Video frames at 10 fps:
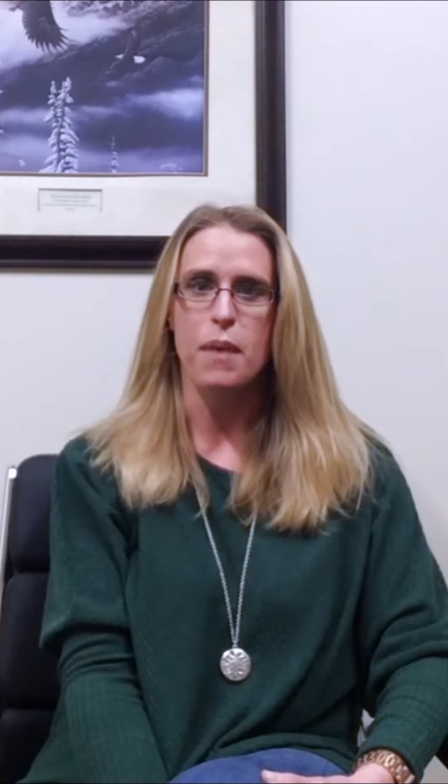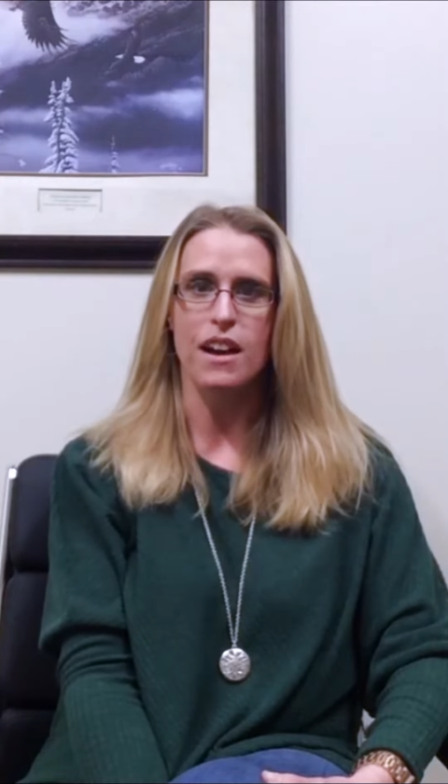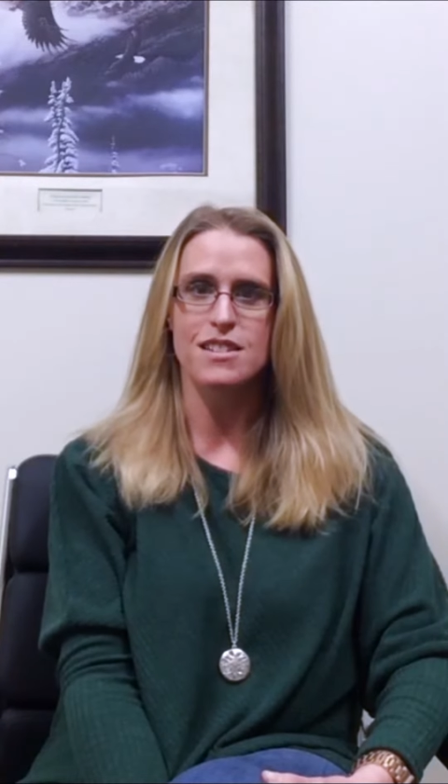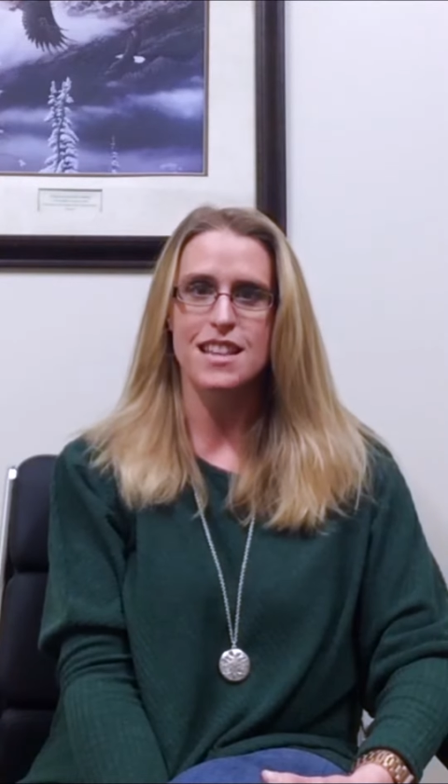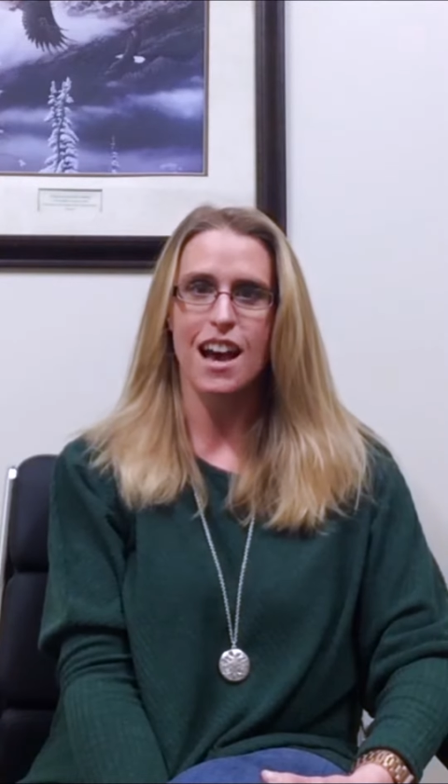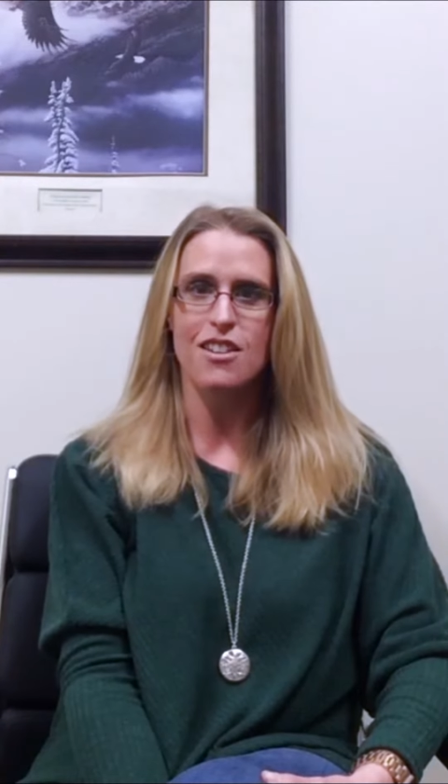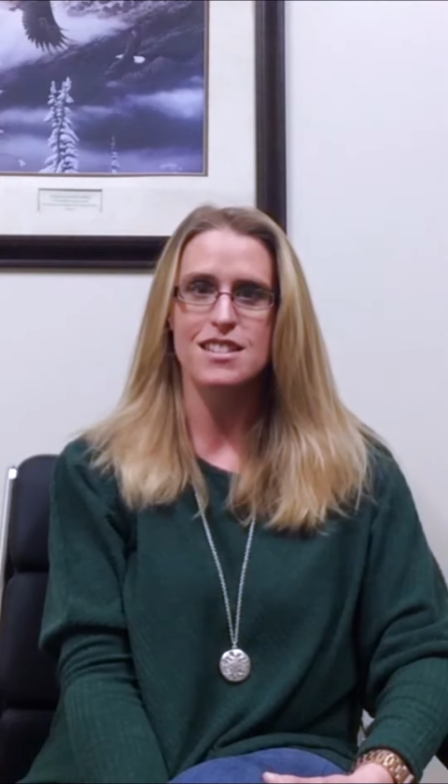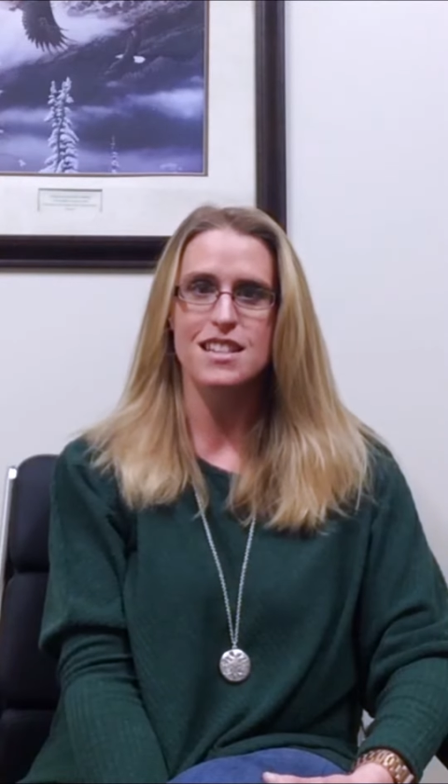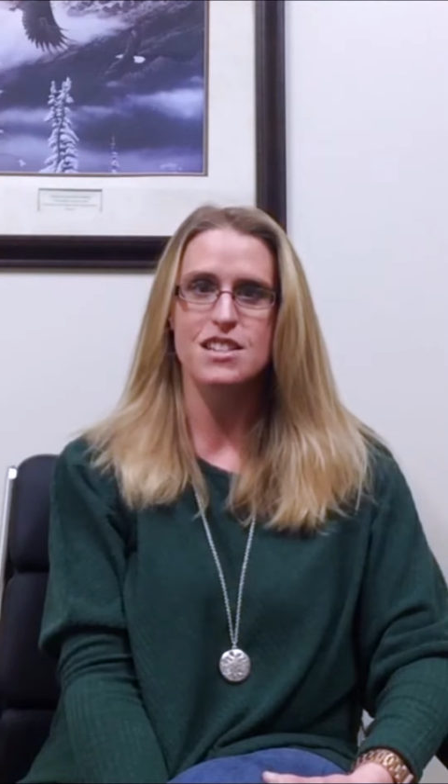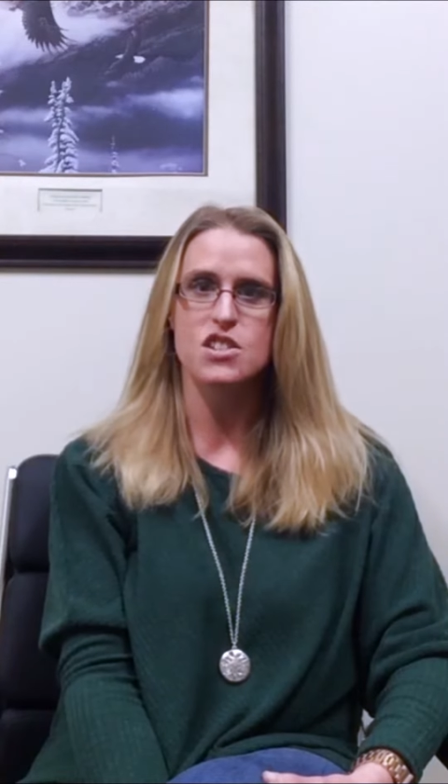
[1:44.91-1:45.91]
bounce
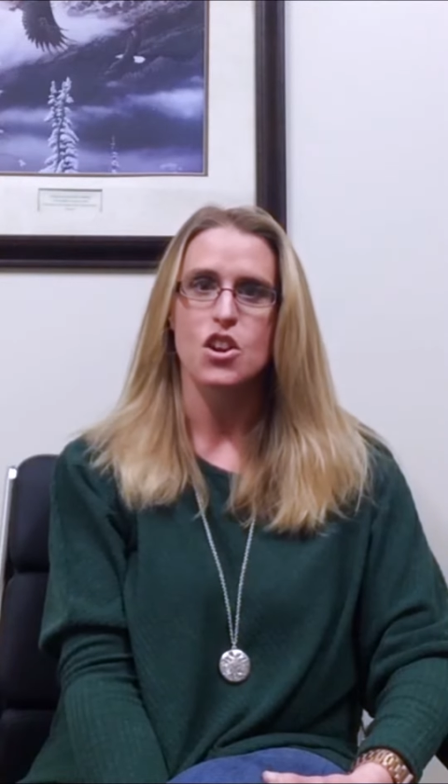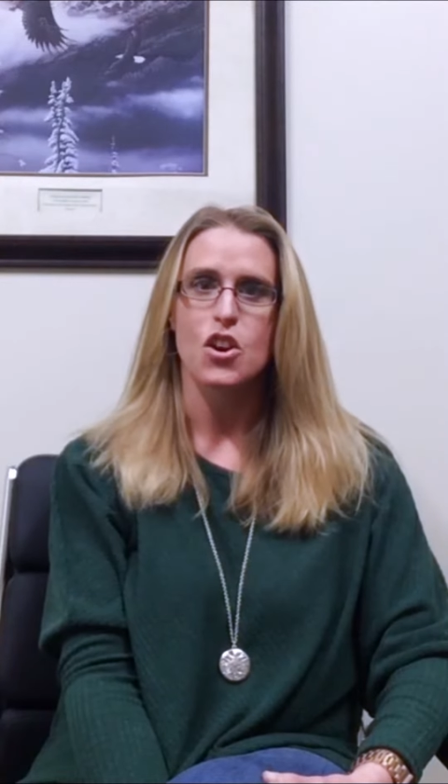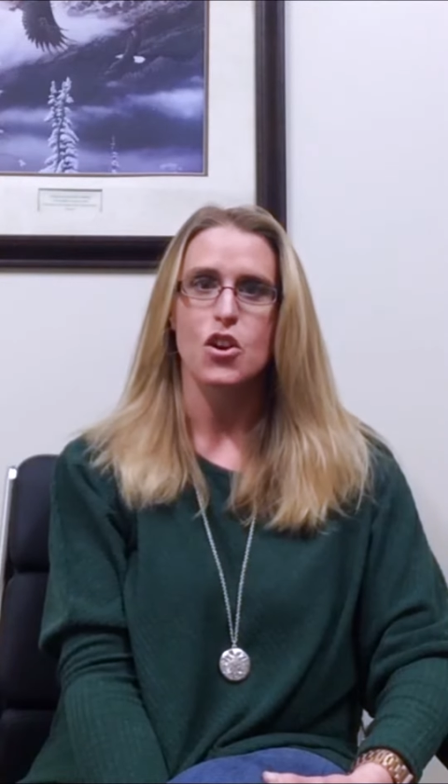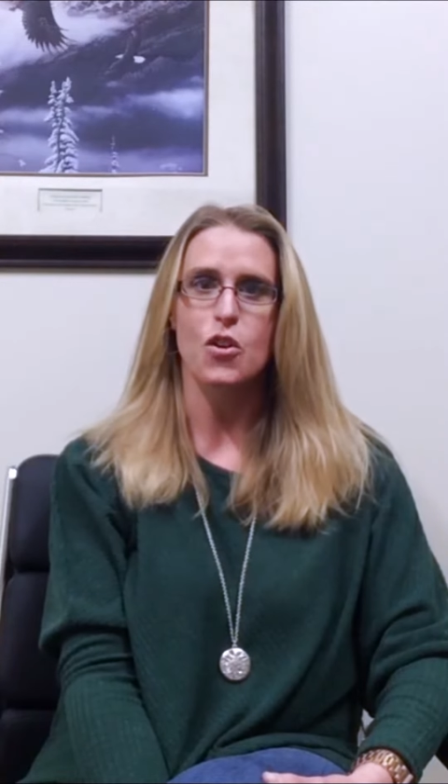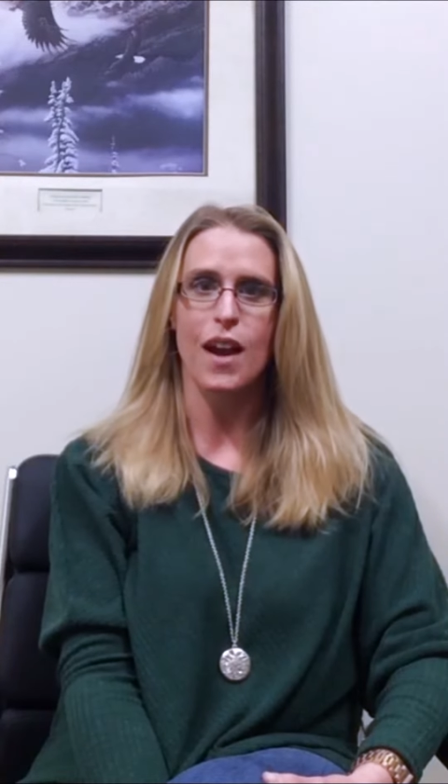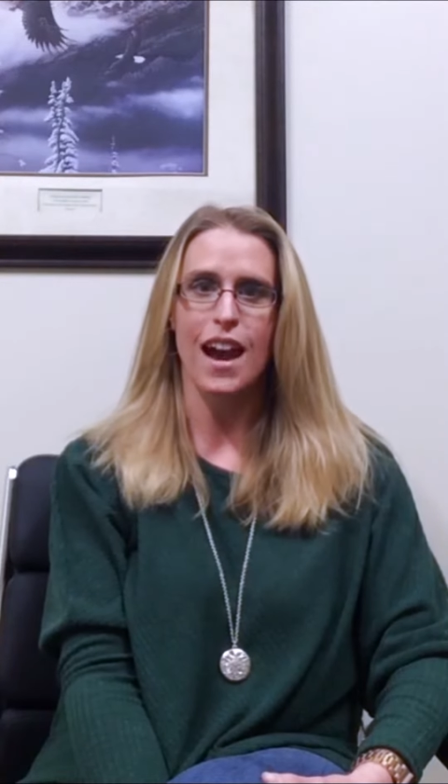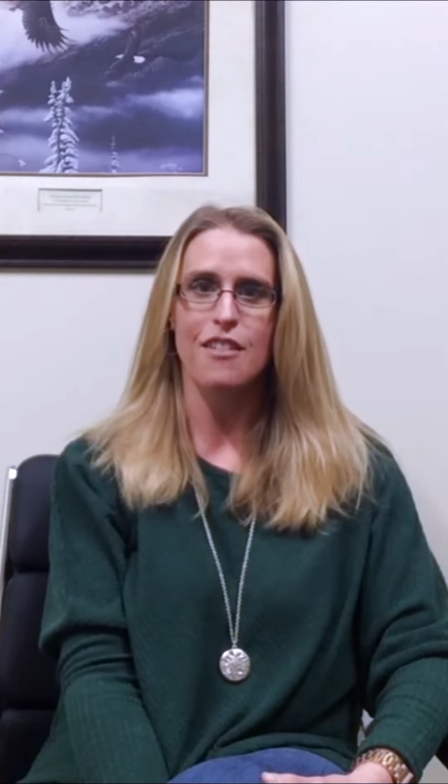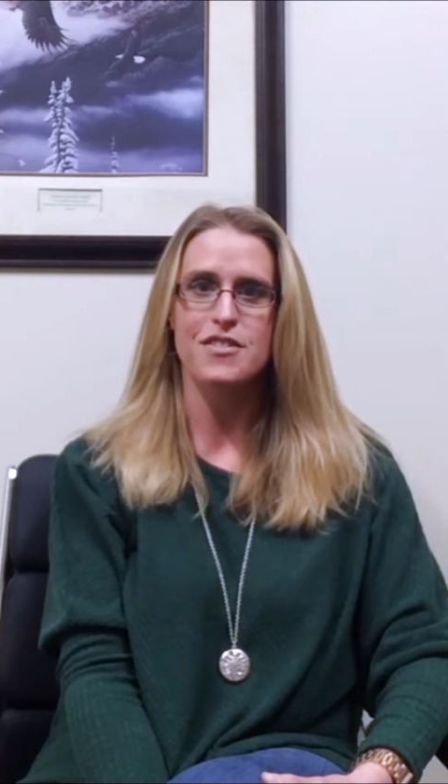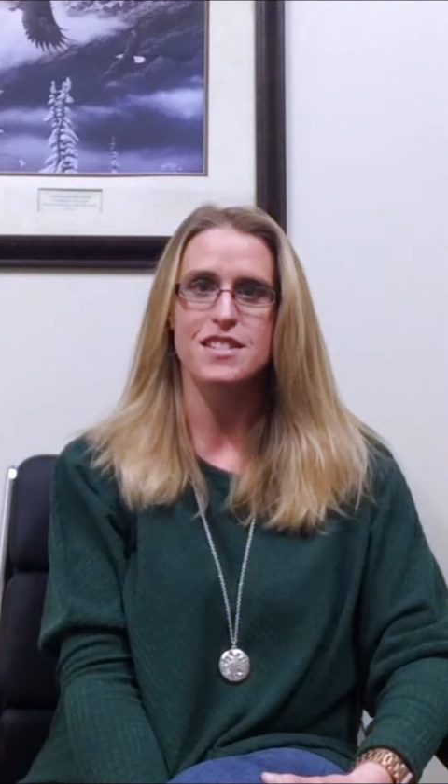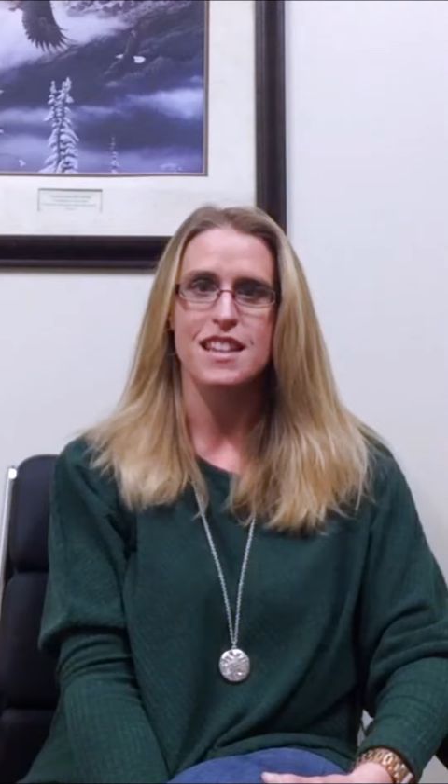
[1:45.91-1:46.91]
houses,
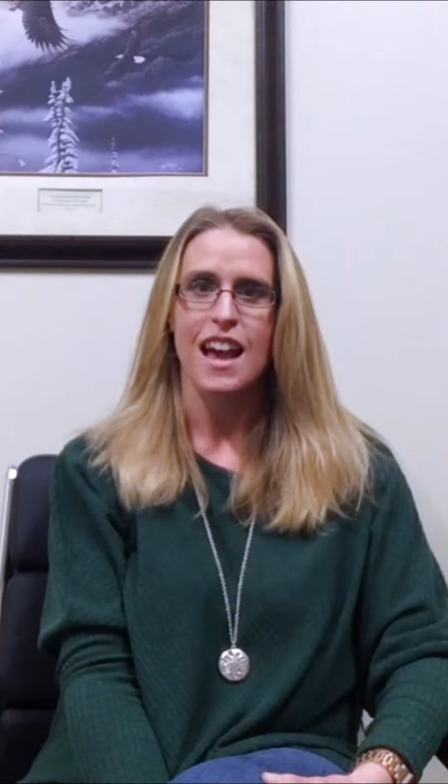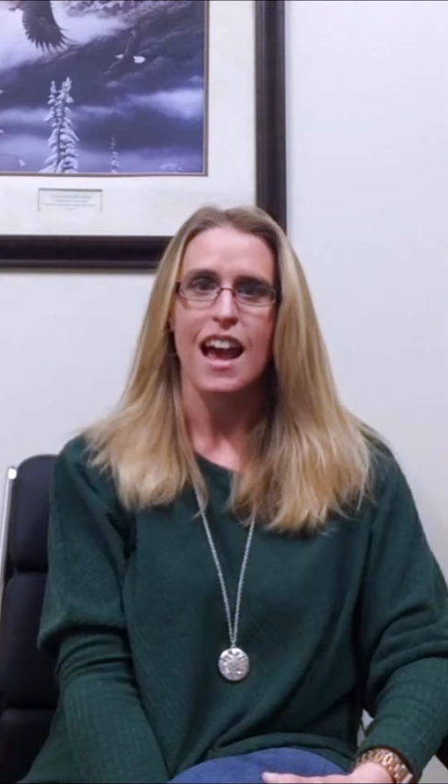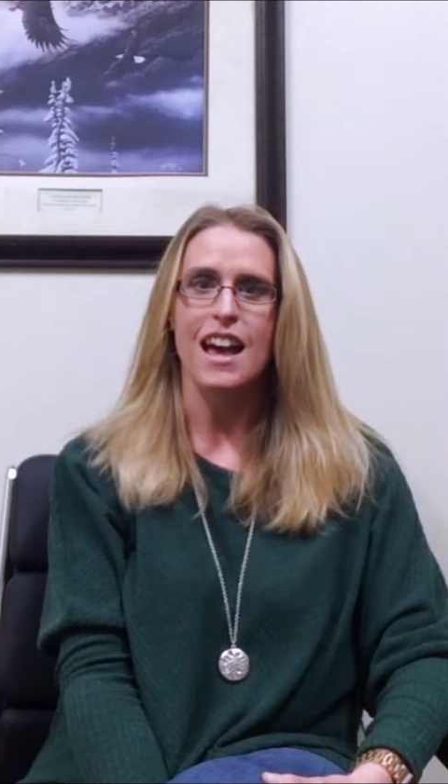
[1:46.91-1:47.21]
crafts,